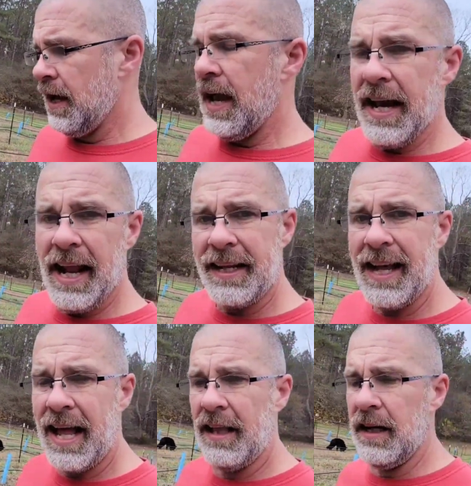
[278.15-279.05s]
And I
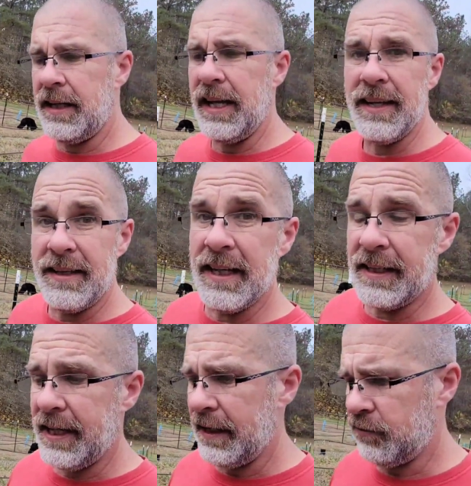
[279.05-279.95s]
got lucky and did
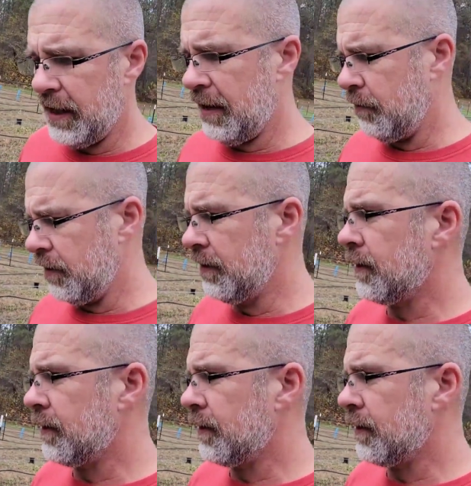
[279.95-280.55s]
catch that one.